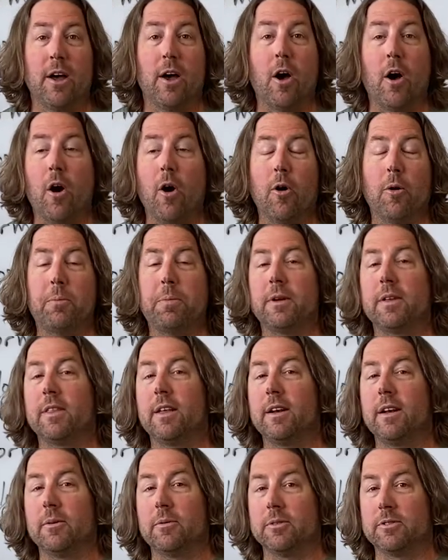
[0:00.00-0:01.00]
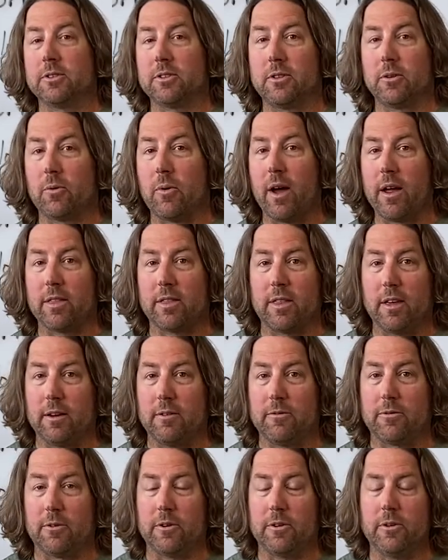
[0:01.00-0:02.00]
hoping that it was the right
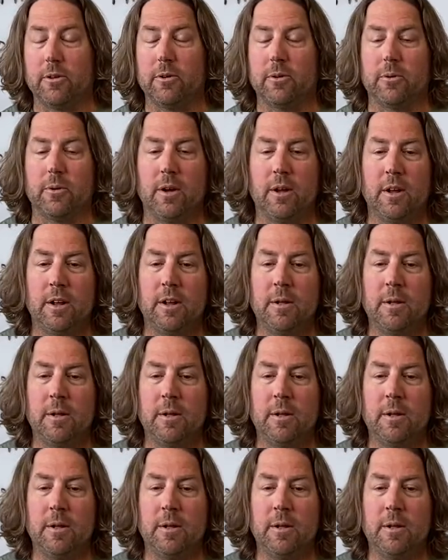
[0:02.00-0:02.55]
thing for you.